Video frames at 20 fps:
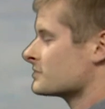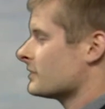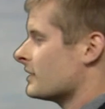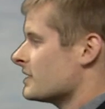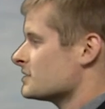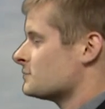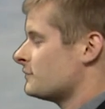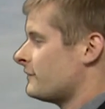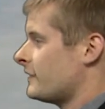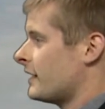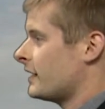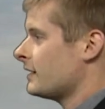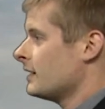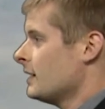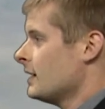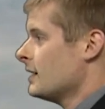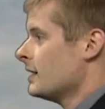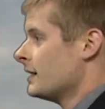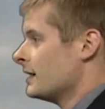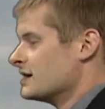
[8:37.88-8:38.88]
clouds we've had,
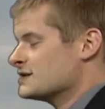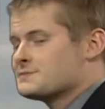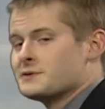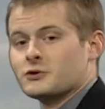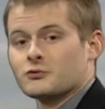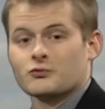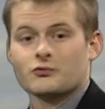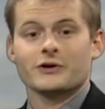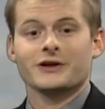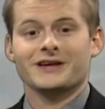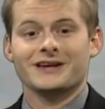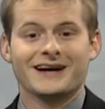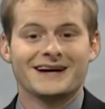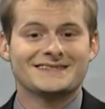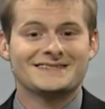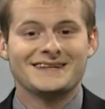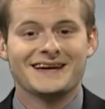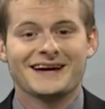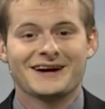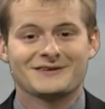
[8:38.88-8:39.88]
and it's been a really
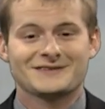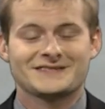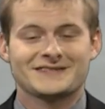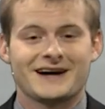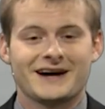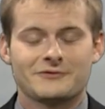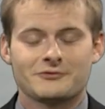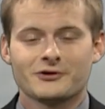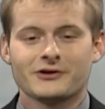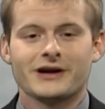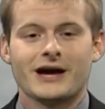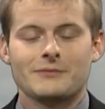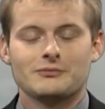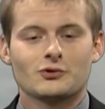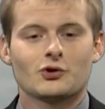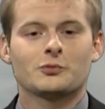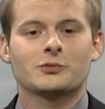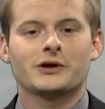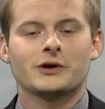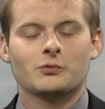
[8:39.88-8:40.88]
nice day outside, really
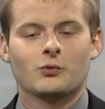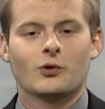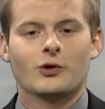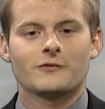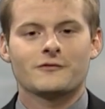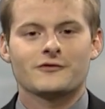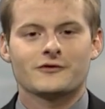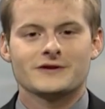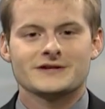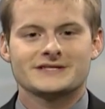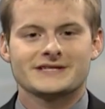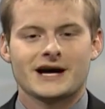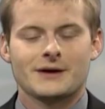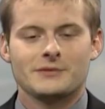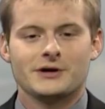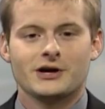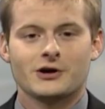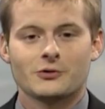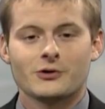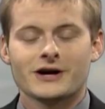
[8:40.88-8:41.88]
abnormally warm for this time
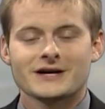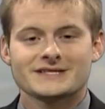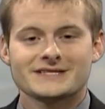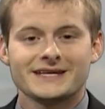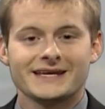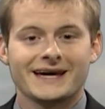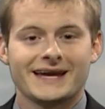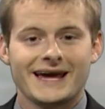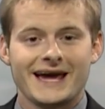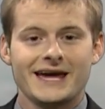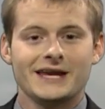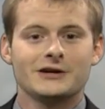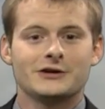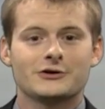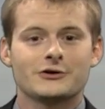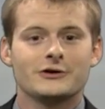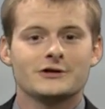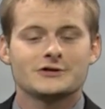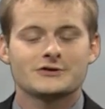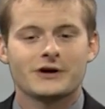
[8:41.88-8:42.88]
of year. We're sitting at 80
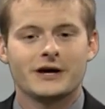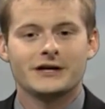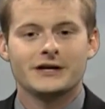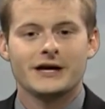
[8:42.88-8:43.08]
degrees right